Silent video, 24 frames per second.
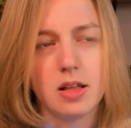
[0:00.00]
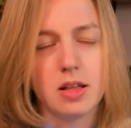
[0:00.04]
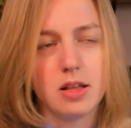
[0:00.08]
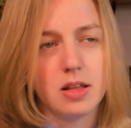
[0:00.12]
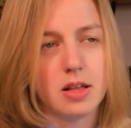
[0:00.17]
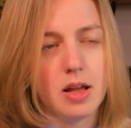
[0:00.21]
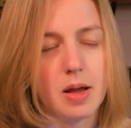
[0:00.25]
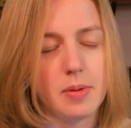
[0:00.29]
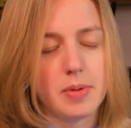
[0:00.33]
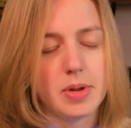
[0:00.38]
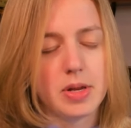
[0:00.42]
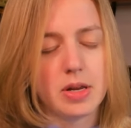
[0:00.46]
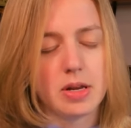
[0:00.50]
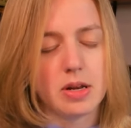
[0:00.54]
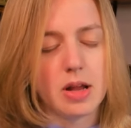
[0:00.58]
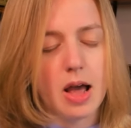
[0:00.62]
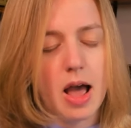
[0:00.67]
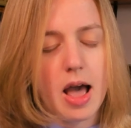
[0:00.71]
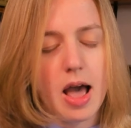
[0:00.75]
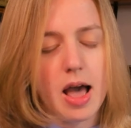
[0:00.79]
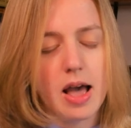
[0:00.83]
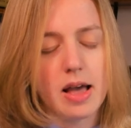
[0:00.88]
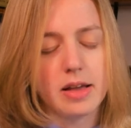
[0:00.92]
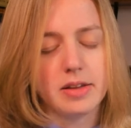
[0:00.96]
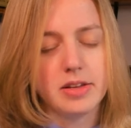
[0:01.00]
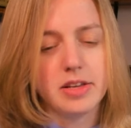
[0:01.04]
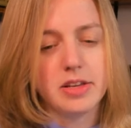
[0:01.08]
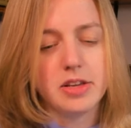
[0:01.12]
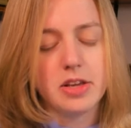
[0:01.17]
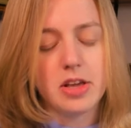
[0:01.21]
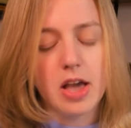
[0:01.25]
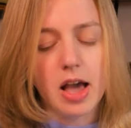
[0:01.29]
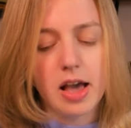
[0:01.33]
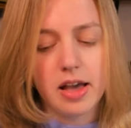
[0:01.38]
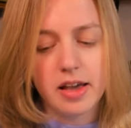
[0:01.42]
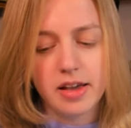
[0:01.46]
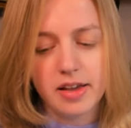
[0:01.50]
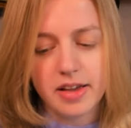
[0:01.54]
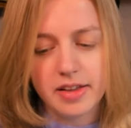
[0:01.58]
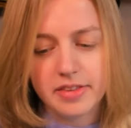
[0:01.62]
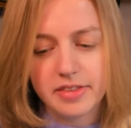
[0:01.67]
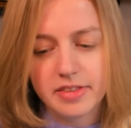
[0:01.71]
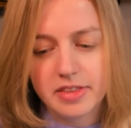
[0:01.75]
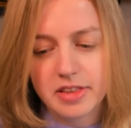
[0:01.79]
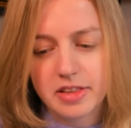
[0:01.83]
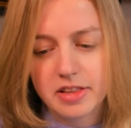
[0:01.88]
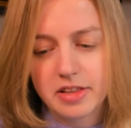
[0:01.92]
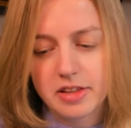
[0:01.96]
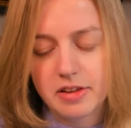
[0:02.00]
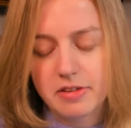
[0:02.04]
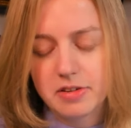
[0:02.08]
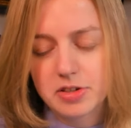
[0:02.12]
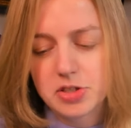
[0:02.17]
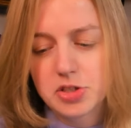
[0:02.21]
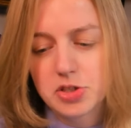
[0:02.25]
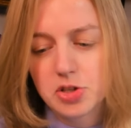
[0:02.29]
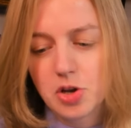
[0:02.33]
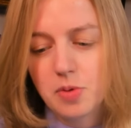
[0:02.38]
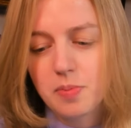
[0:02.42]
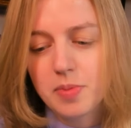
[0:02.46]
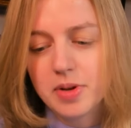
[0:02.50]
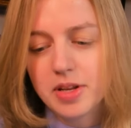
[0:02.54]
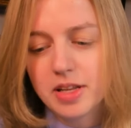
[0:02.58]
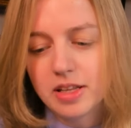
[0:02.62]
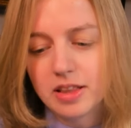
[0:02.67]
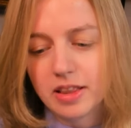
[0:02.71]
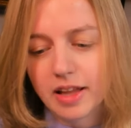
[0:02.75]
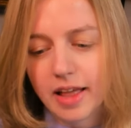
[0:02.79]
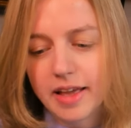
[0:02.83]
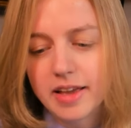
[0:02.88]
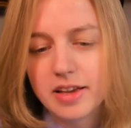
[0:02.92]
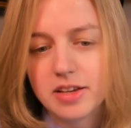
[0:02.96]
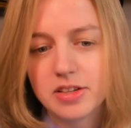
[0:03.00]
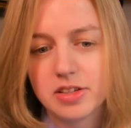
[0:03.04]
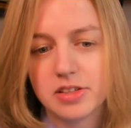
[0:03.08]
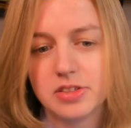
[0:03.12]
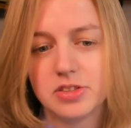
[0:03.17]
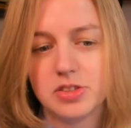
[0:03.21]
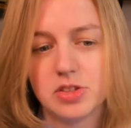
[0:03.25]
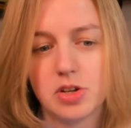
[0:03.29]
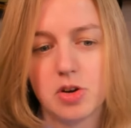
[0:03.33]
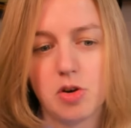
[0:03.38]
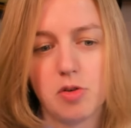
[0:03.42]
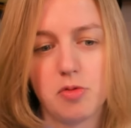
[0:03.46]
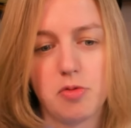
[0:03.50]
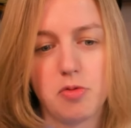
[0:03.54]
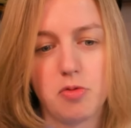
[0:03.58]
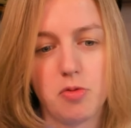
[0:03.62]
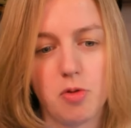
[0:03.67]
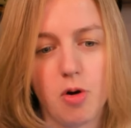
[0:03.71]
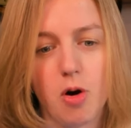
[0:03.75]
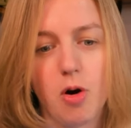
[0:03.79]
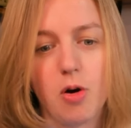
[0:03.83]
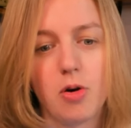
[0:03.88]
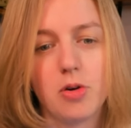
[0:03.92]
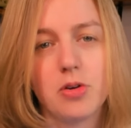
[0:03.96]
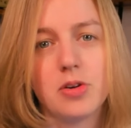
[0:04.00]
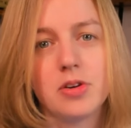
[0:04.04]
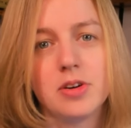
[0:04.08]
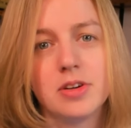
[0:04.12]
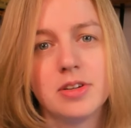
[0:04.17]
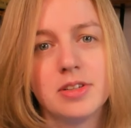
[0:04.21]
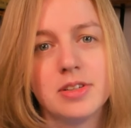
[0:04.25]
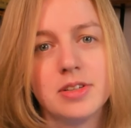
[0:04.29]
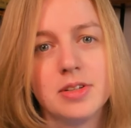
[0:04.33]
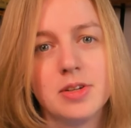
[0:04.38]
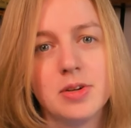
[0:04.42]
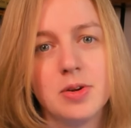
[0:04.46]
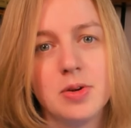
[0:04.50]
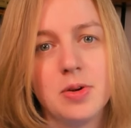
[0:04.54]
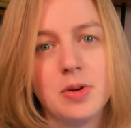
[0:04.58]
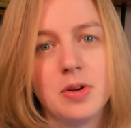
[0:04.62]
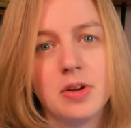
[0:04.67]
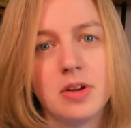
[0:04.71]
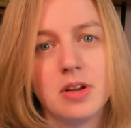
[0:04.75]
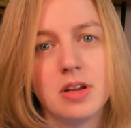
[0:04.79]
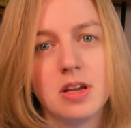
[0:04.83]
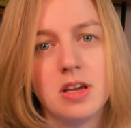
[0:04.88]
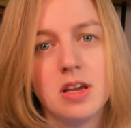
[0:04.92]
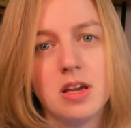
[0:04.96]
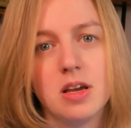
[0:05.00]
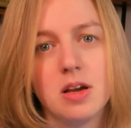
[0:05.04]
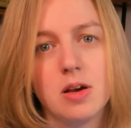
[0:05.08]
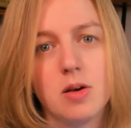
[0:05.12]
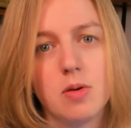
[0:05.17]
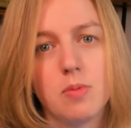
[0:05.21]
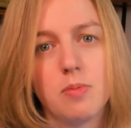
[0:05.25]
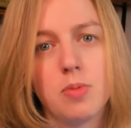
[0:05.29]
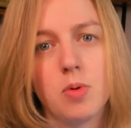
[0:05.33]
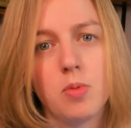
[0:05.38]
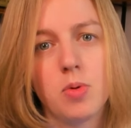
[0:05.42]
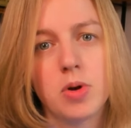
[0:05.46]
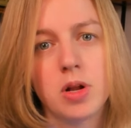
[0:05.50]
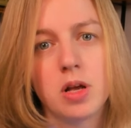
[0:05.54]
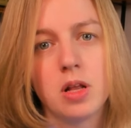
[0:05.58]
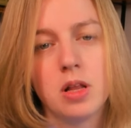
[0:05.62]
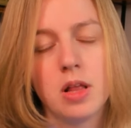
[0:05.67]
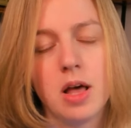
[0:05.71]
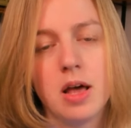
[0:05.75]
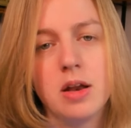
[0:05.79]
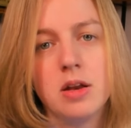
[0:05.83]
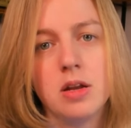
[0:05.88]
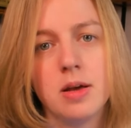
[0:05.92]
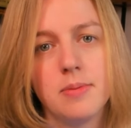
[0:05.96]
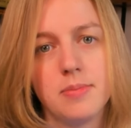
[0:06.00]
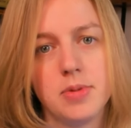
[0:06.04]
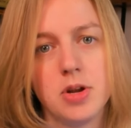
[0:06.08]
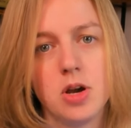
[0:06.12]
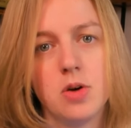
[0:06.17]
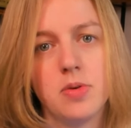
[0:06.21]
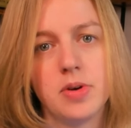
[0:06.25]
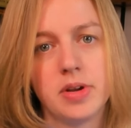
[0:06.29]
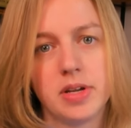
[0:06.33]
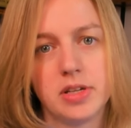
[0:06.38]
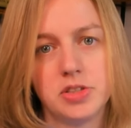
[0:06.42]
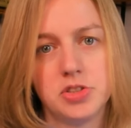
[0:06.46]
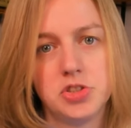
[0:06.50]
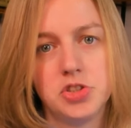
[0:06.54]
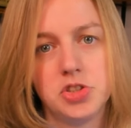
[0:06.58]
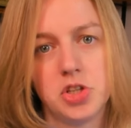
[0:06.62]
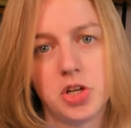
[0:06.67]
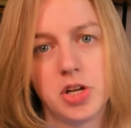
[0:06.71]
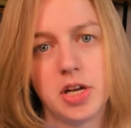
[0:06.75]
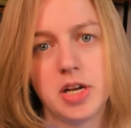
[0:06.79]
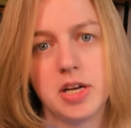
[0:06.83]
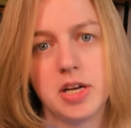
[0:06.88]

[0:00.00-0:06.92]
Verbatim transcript: I mean, there are so many layers of wrong here, but what it'll end up doing is shutting